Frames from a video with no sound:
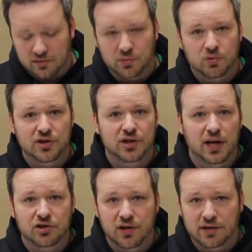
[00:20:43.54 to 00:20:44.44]

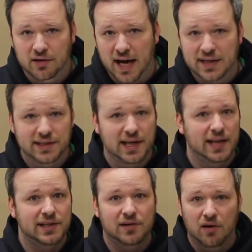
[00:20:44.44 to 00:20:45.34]
depreciation on your
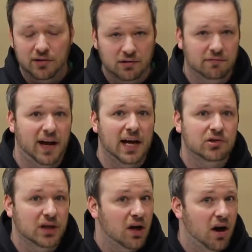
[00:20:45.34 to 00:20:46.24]
assets, on your
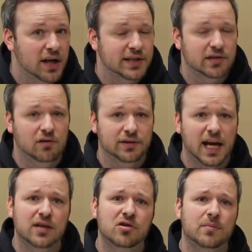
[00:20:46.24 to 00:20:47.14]
factory costs and all of
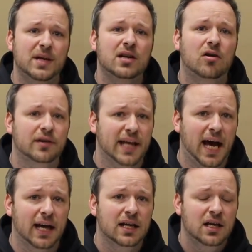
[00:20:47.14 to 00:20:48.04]
that. You can meet all of
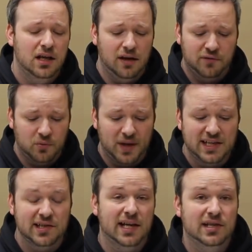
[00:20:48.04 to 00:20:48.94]
that if your
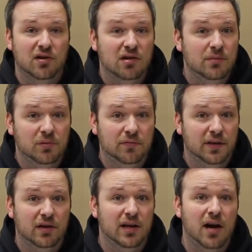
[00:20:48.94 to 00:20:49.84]
baseline has already been
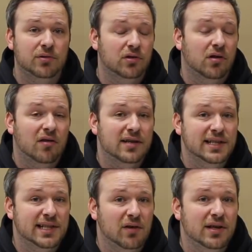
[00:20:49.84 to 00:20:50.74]
figured out and you're
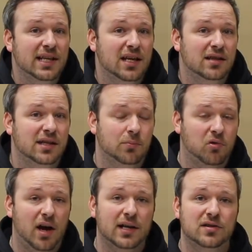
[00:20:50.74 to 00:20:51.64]
already selling the
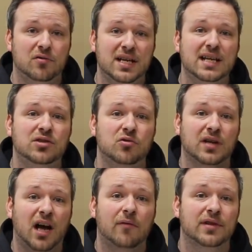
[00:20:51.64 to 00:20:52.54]
product you need
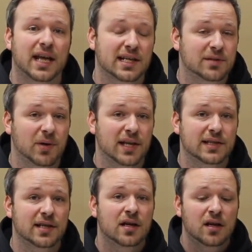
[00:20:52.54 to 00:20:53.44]
to cover that
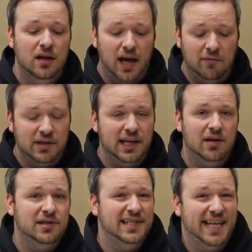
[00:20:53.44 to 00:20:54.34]
expense. Everything
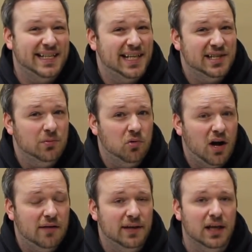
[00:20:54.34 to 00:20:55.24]
else is excess and
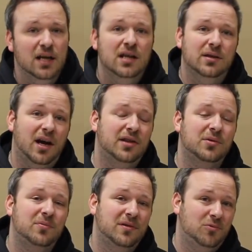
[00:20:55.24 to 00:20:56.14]
profit. The
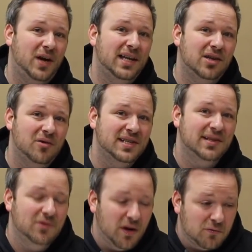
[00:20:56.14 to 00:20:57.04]
other way, though, is
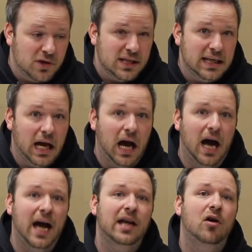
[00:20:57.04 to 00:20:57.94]
if you have really
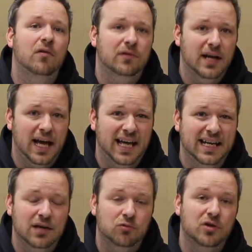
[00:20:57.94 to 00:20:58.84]
high
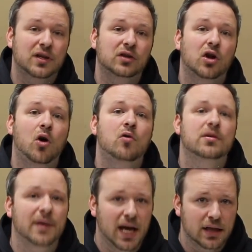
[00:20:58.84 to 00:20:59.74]
overhead and really low
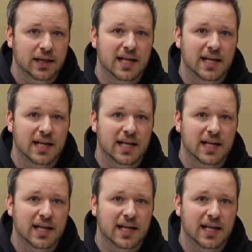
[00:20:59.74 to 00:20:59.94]
demand,